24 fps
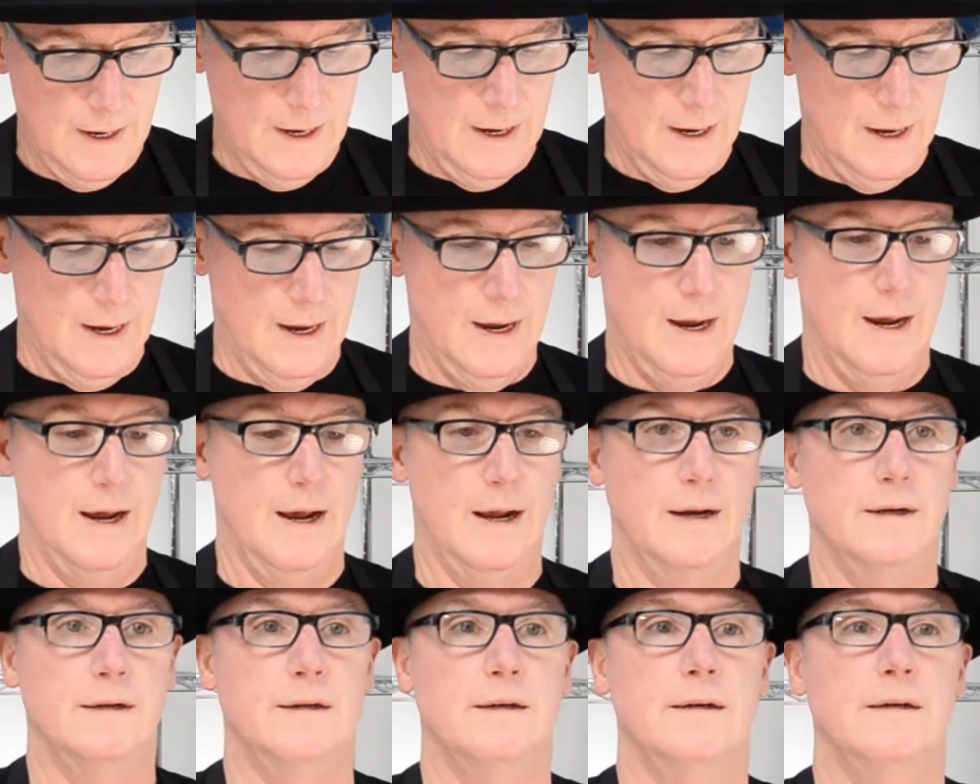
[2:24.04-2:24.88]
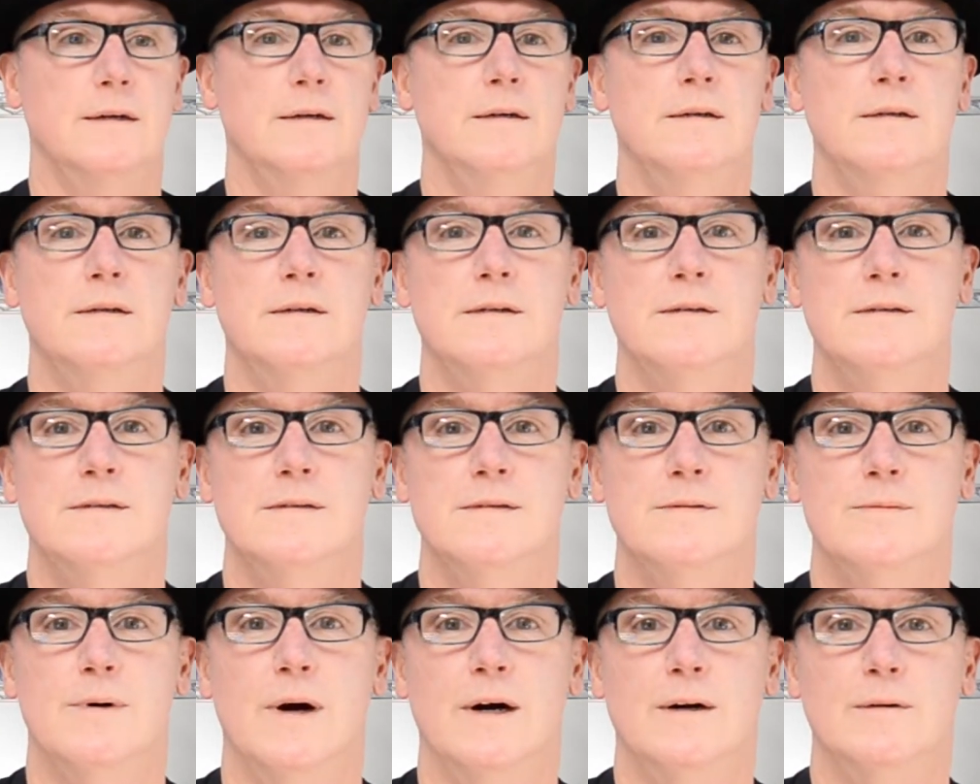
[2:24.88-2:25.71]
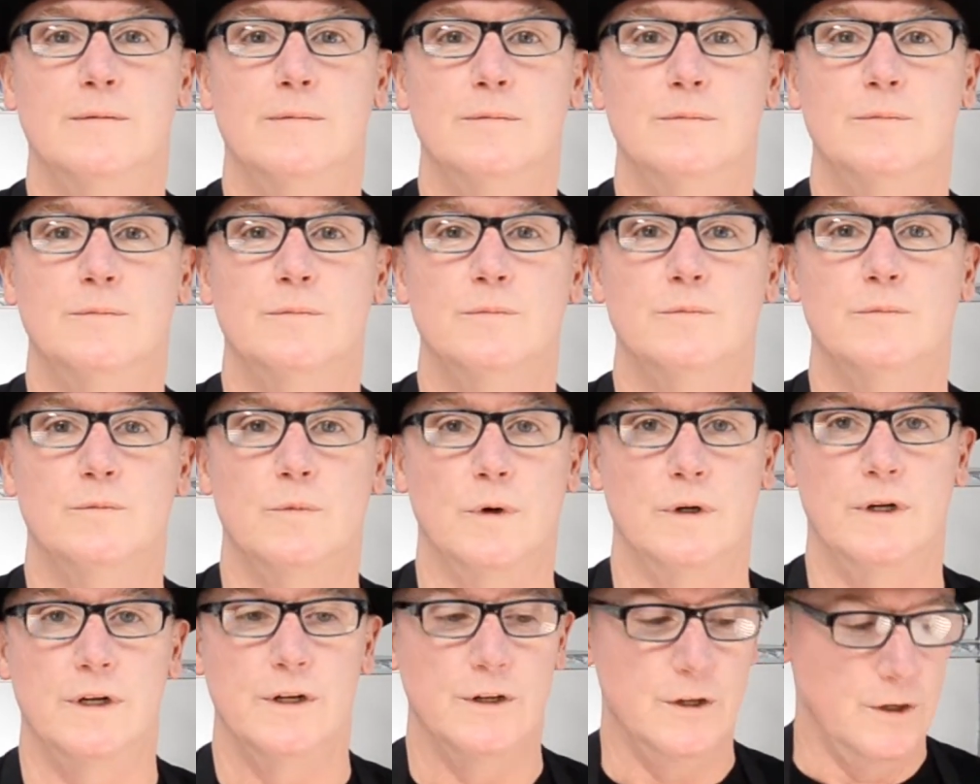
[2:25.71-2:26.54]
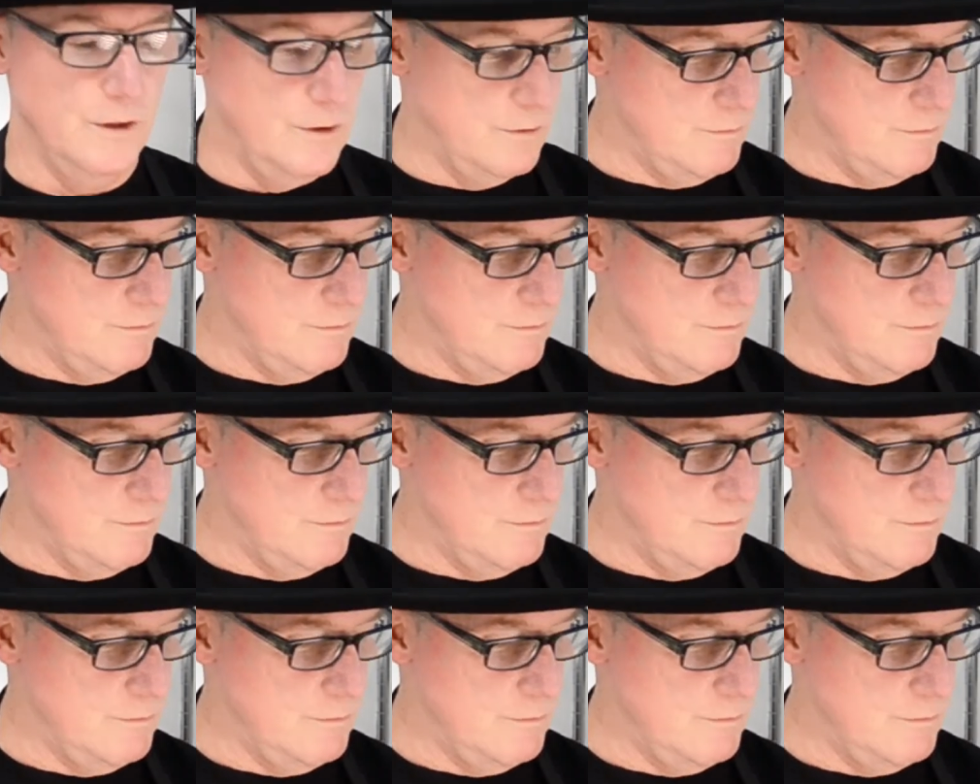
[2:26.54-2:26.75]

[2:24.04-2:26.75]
And, well, what do?